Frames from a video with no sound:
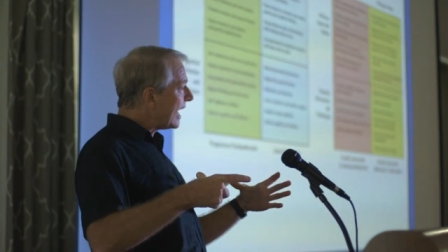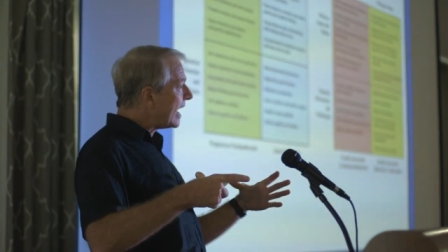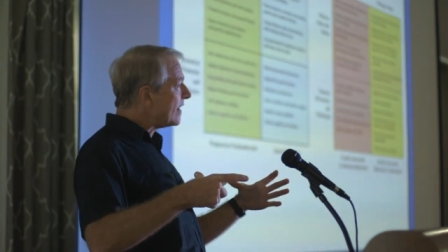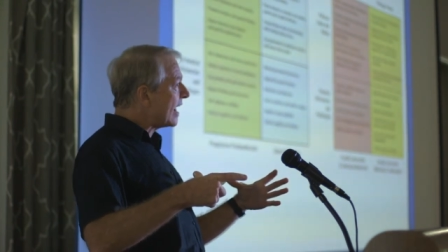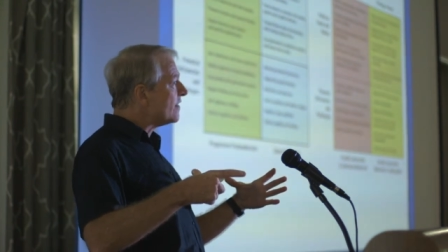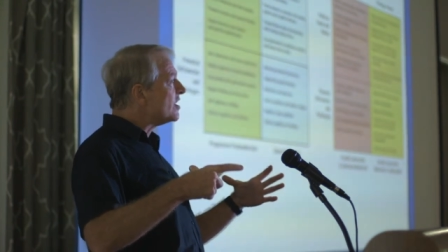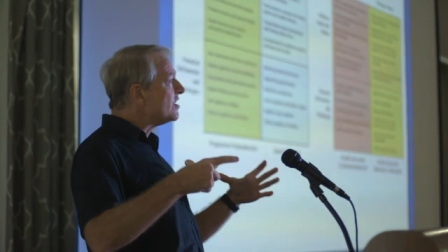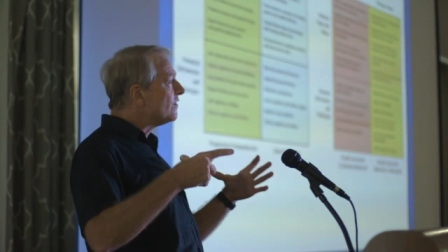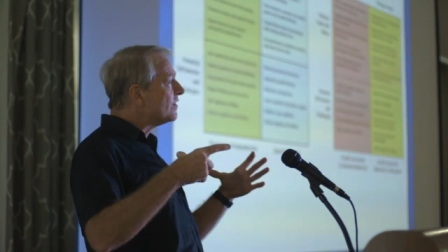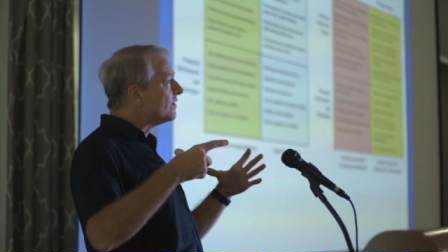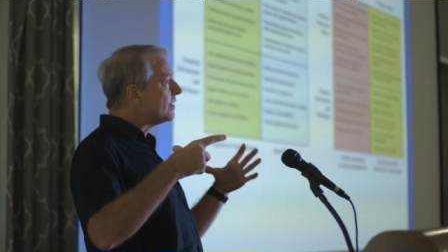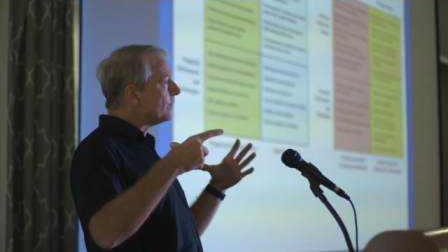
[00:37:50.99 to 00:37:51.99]
And, and
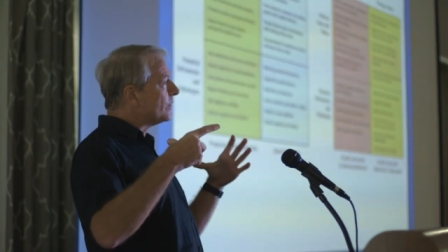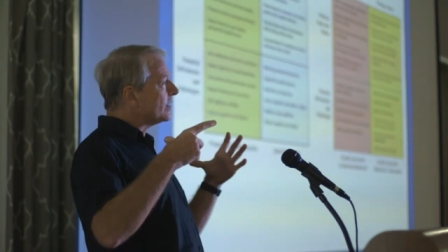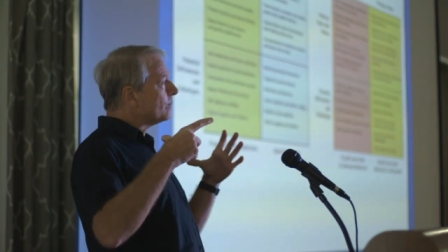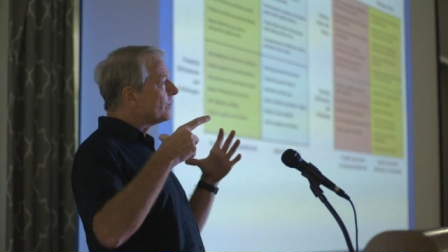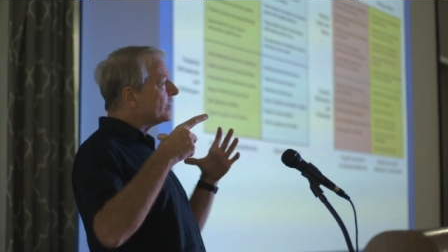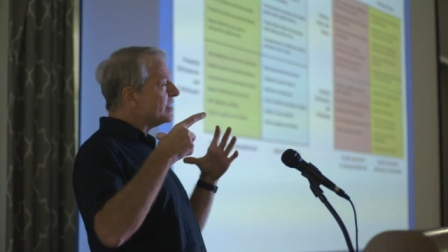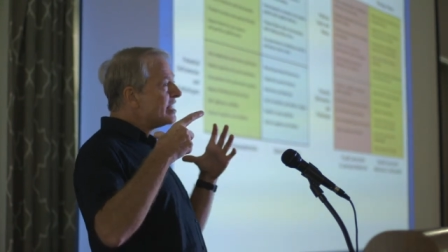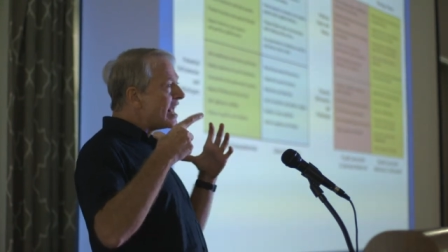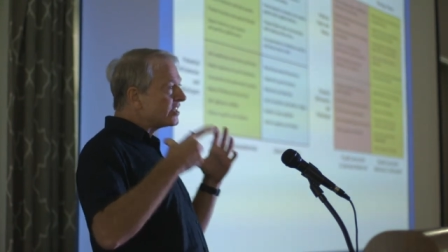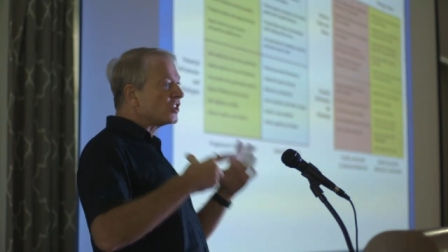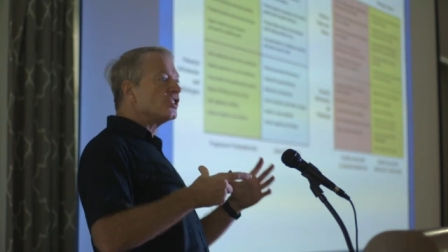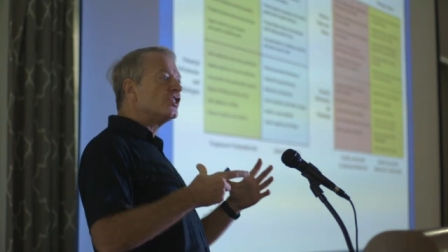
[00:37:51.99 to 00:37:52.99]
the, the, the
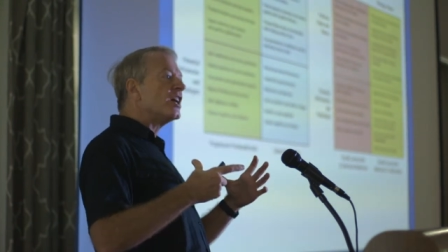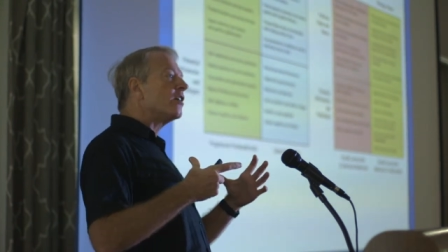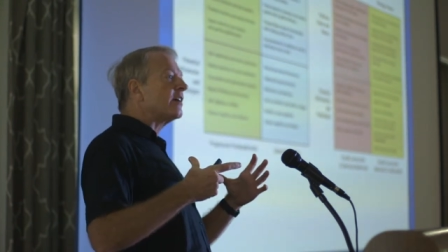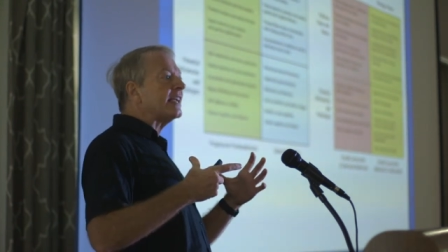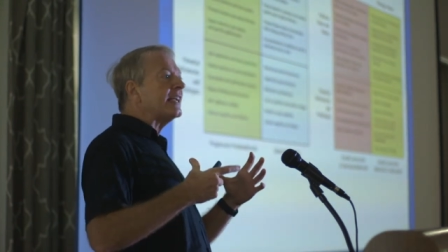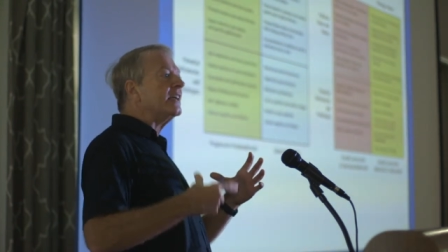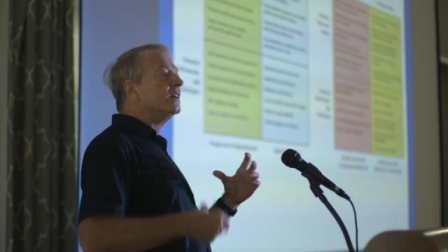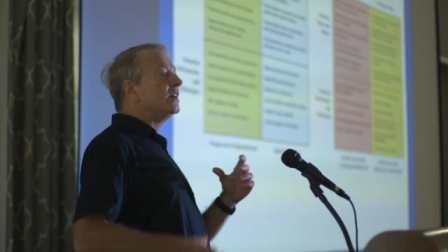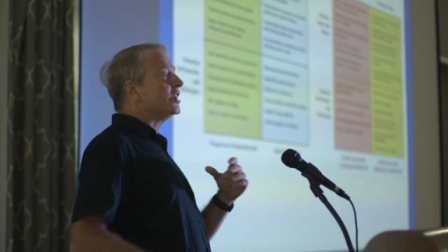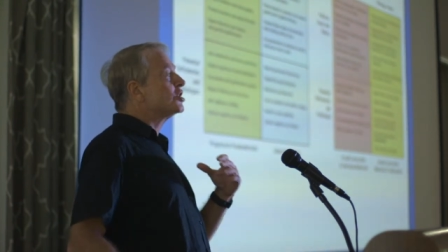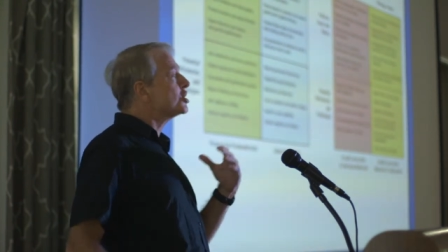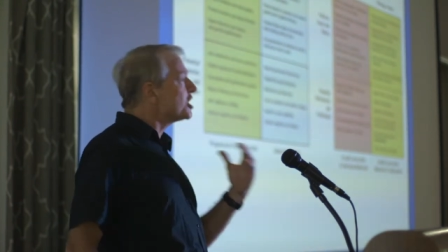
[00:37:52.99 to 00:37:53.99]
necessary
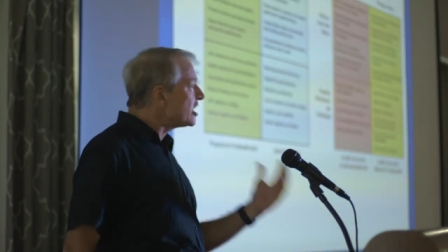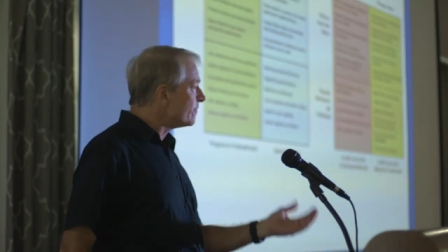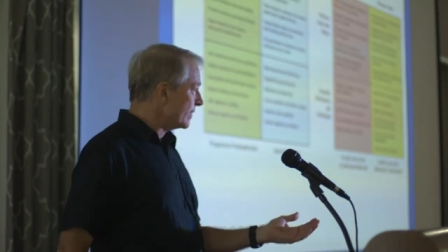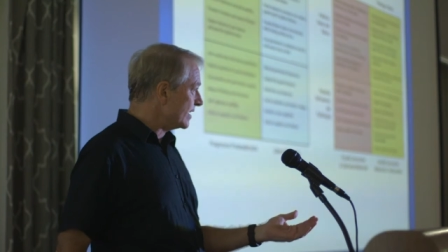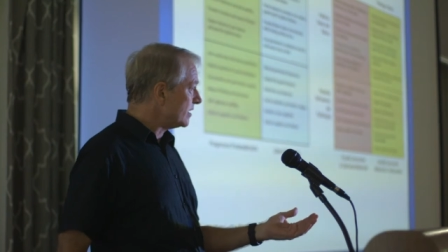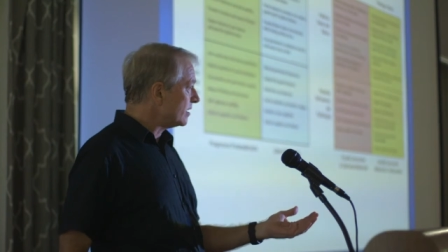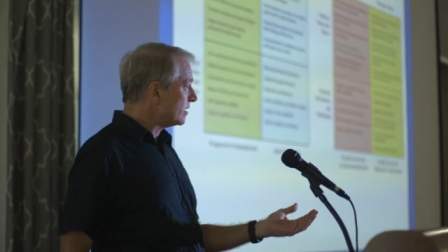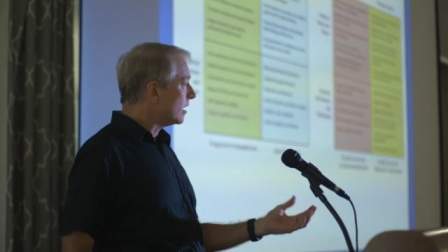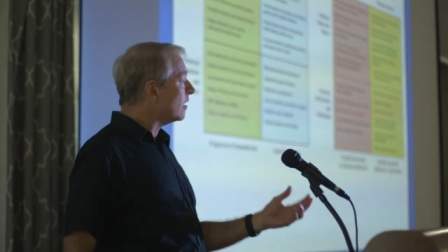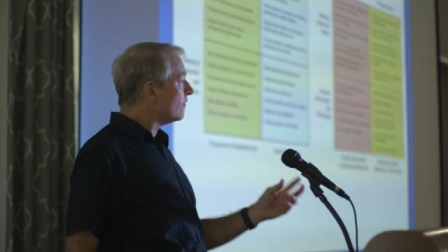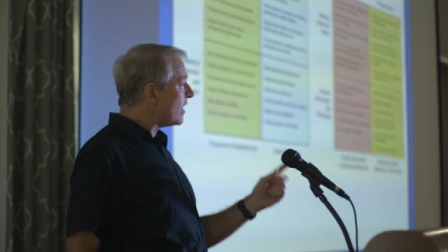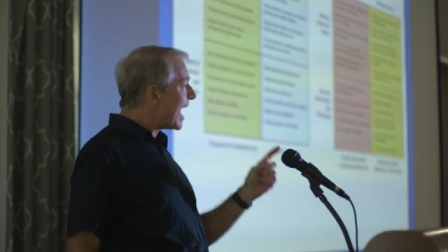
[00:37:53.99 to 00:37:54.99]
achievement
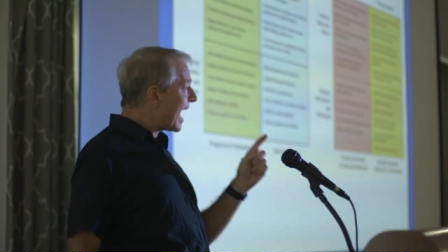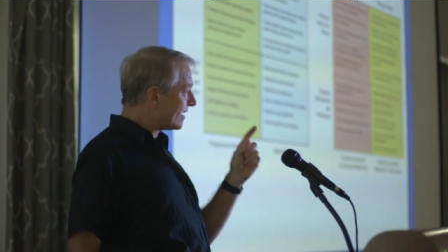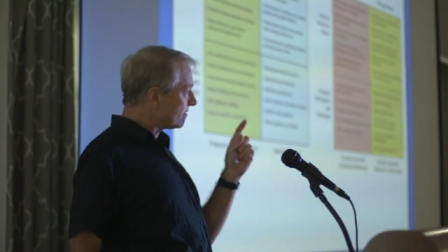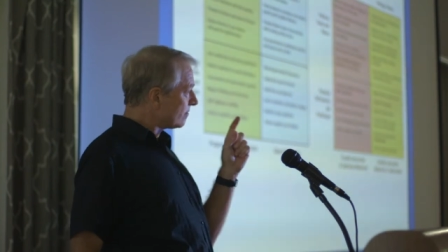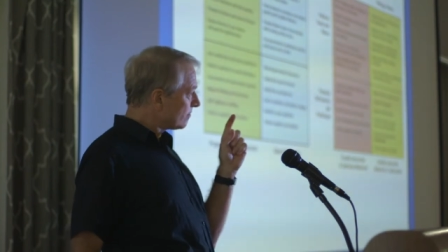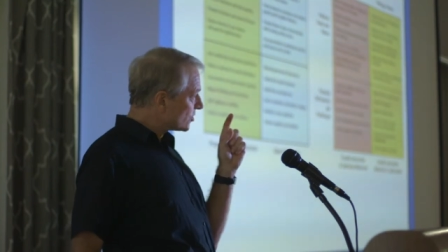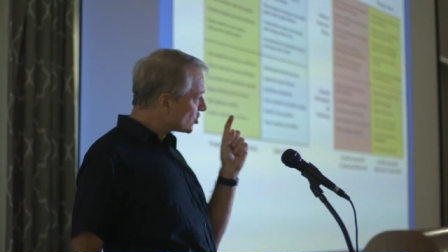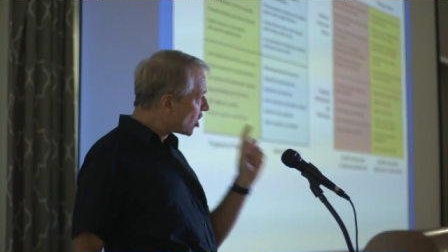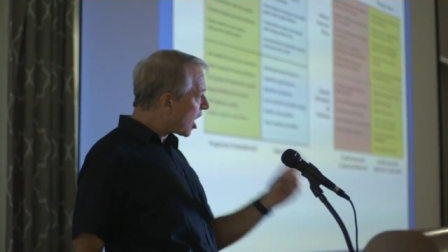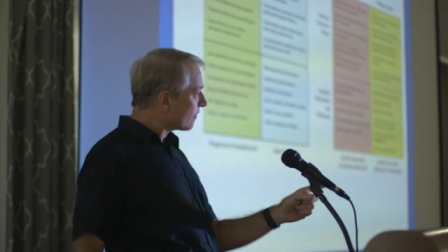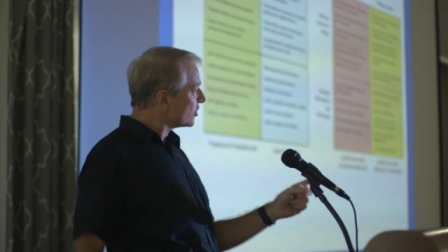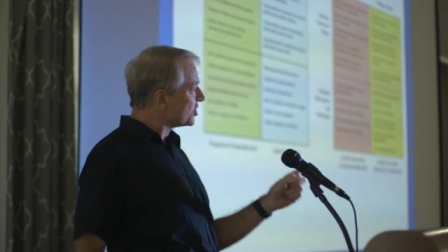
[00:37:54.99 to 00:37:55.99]
of that
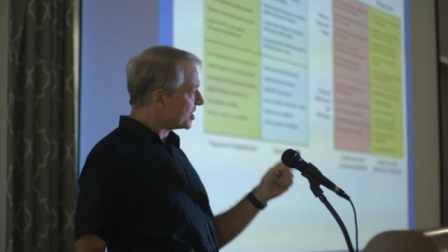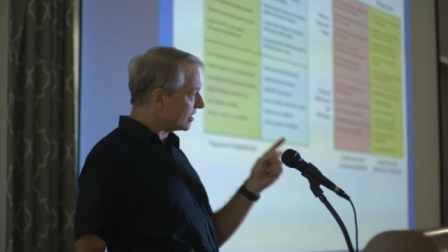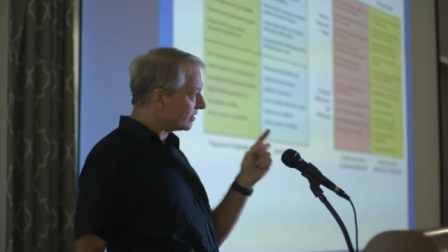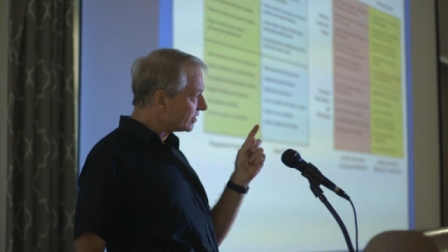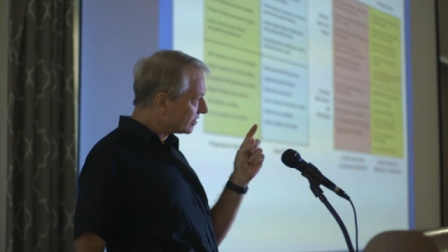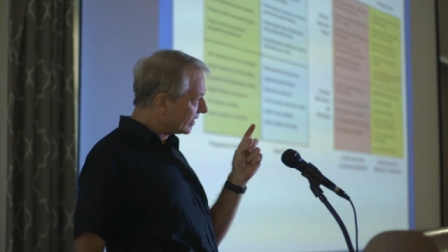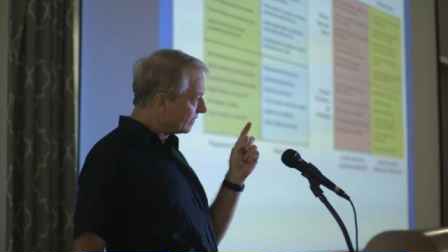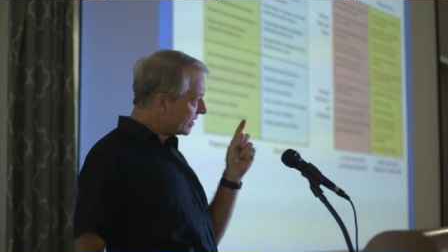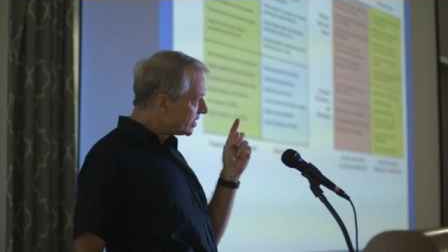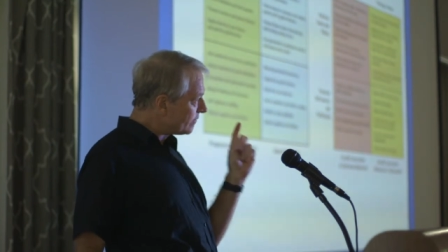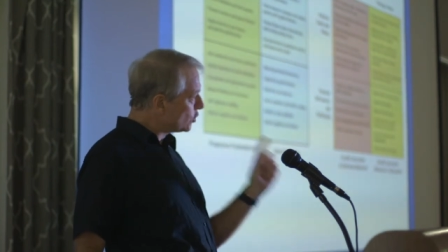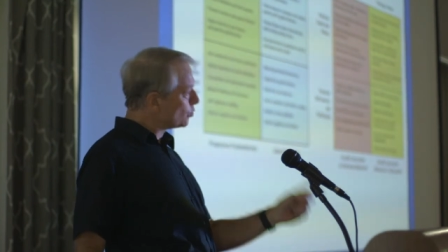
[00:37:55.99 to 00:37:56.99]
sovereignty and, and
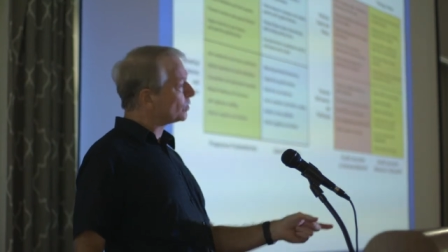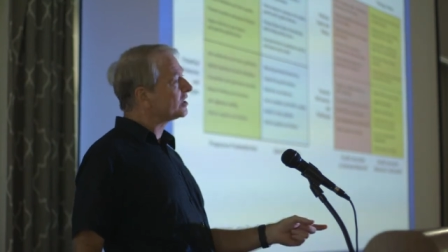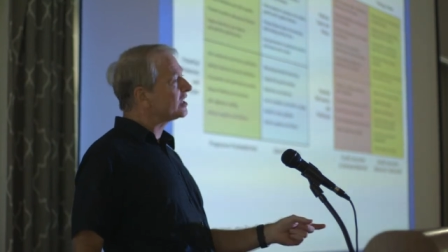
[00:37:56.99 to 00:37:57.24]
individual